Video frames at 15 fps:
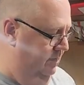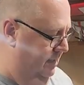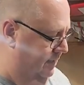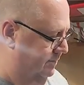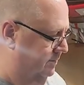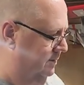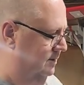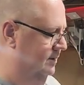
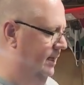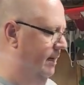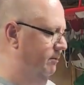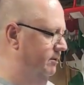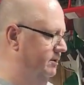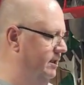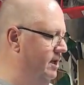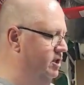that's the
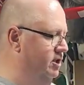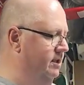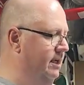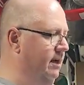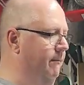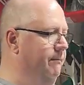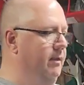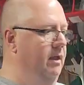stabilization.
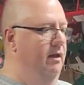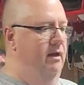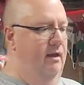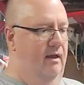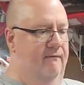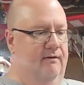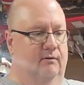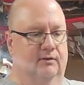Now, if